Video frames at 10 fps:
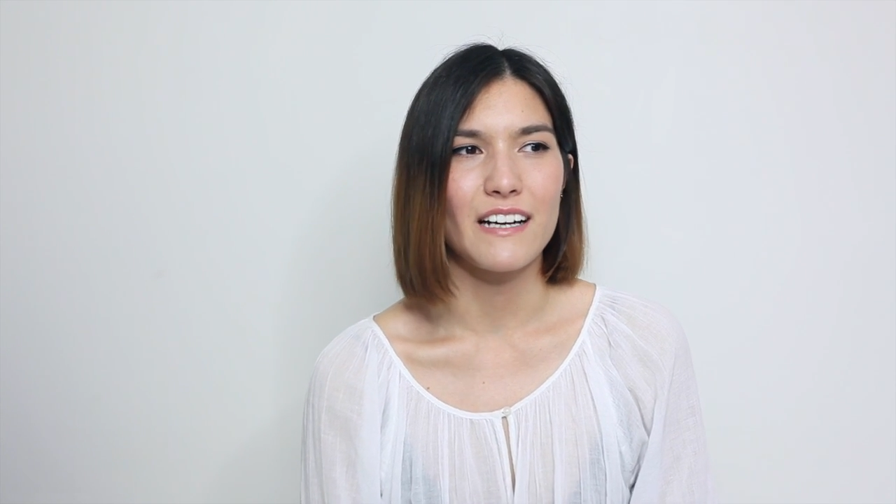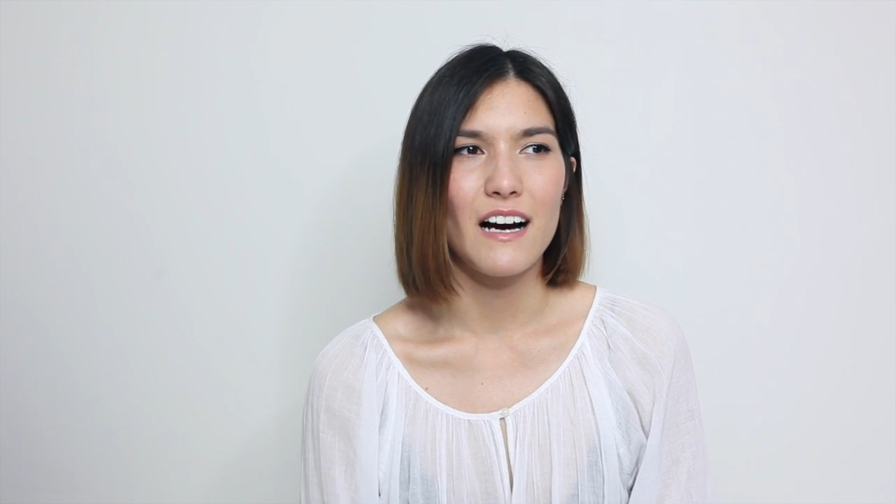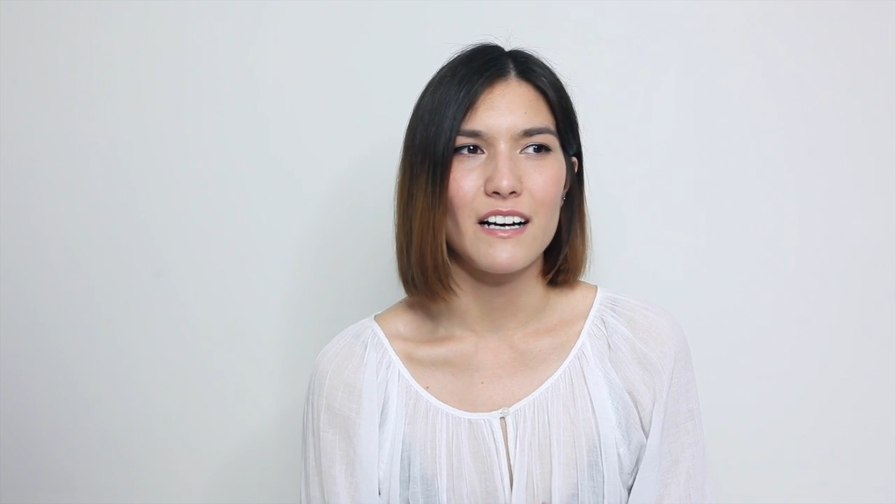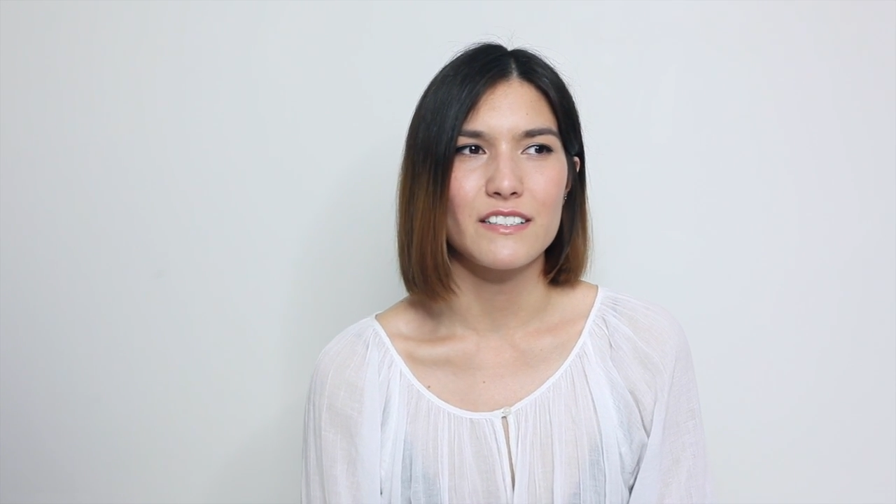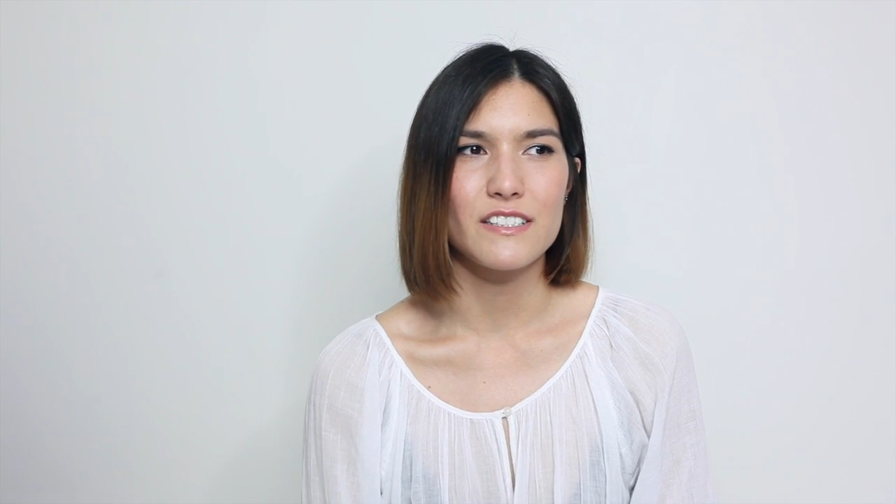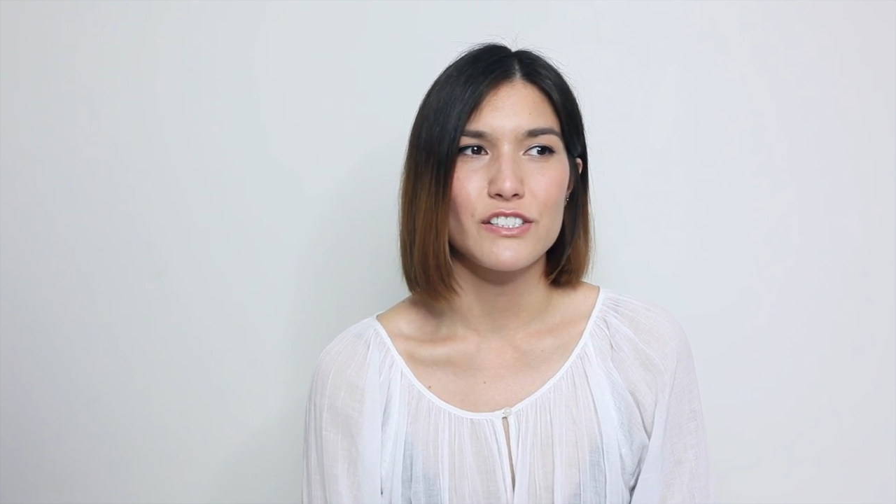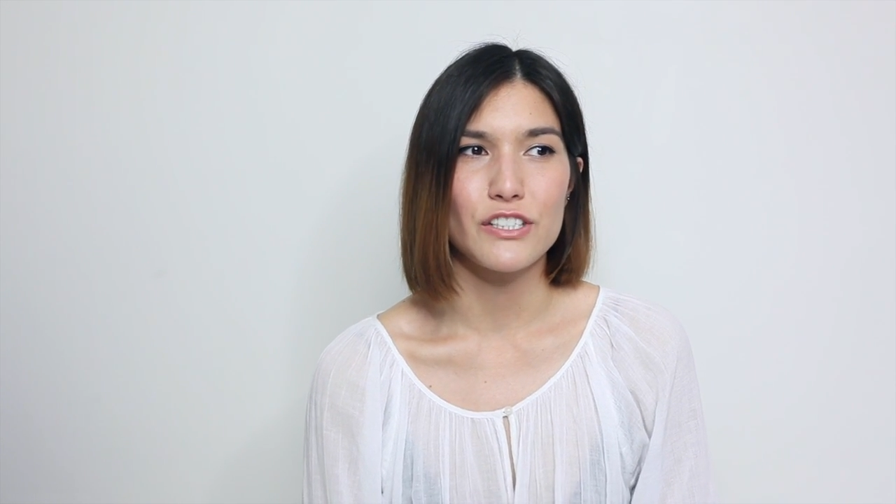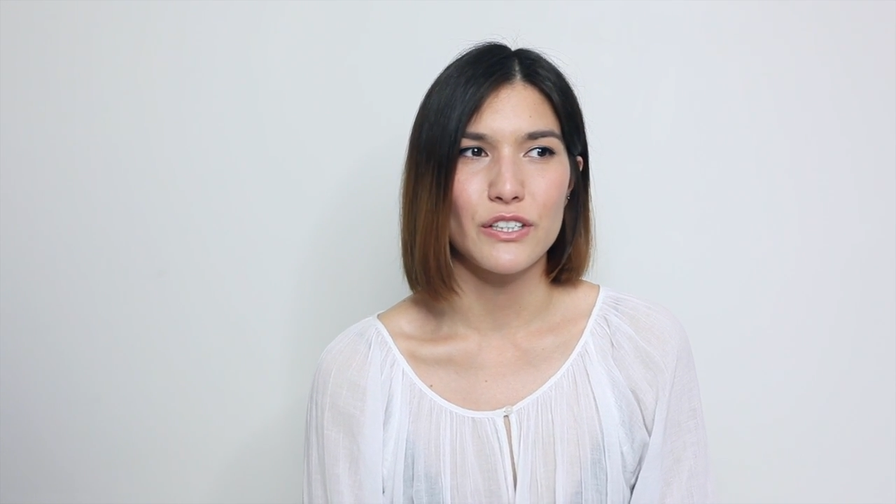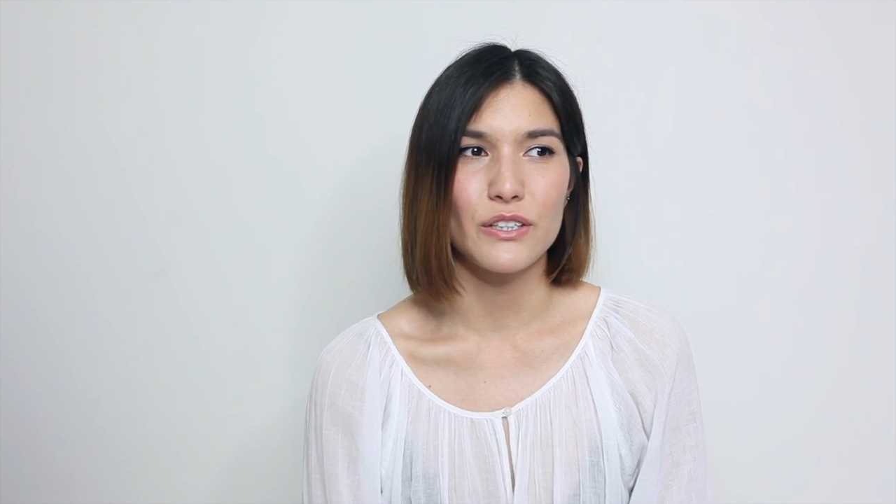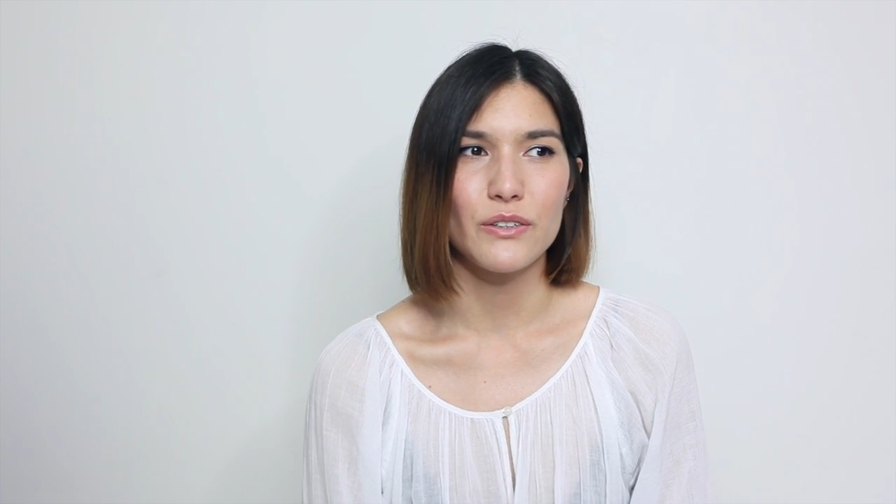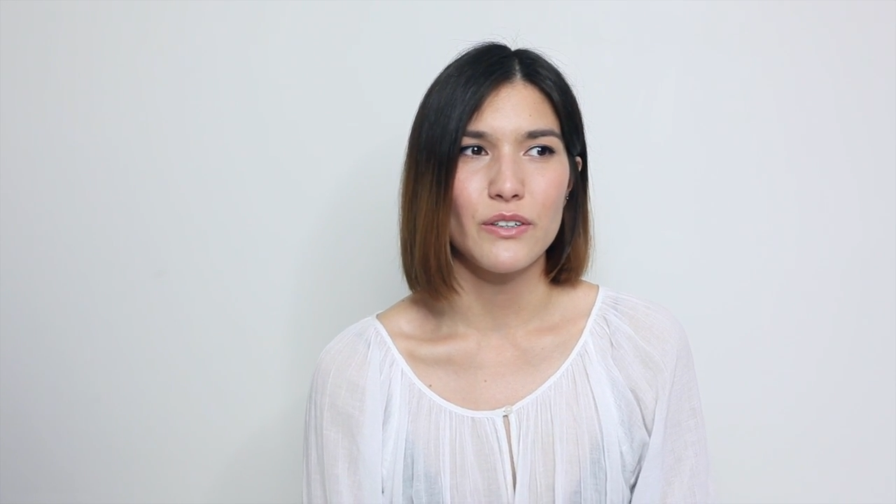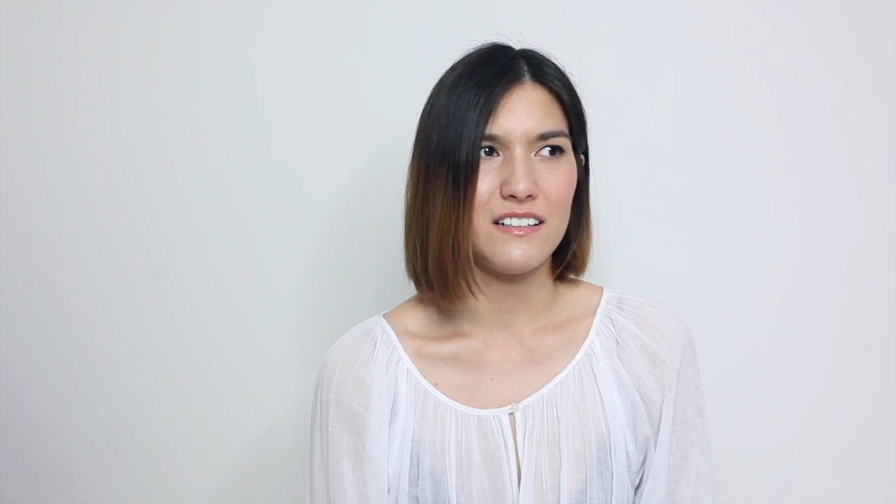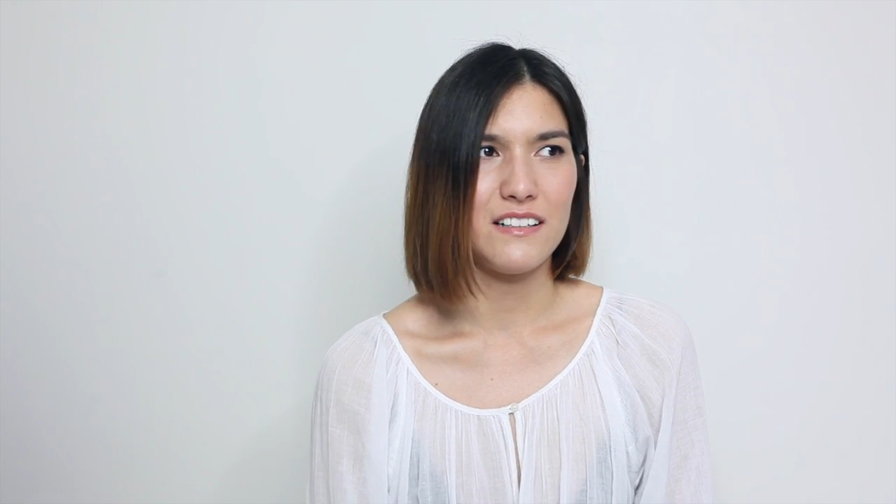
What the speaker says: hard to do.